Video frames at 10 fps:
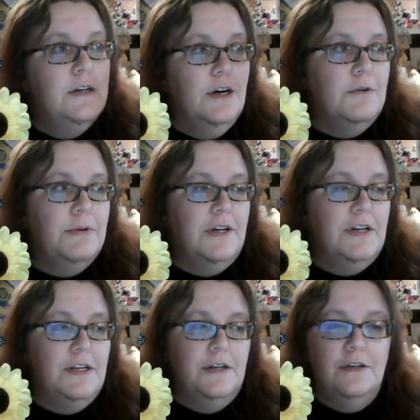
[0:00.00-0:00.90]
Go
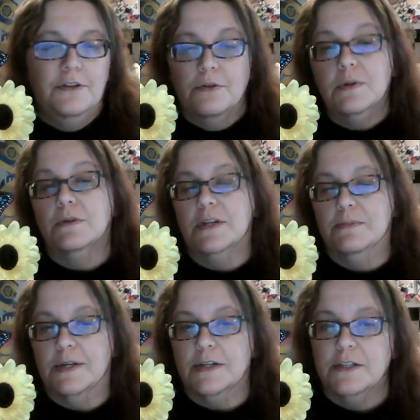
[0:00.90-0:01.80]
play. You will
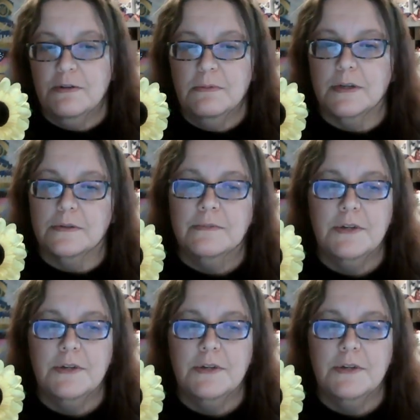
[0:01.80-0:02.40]
come back. You will.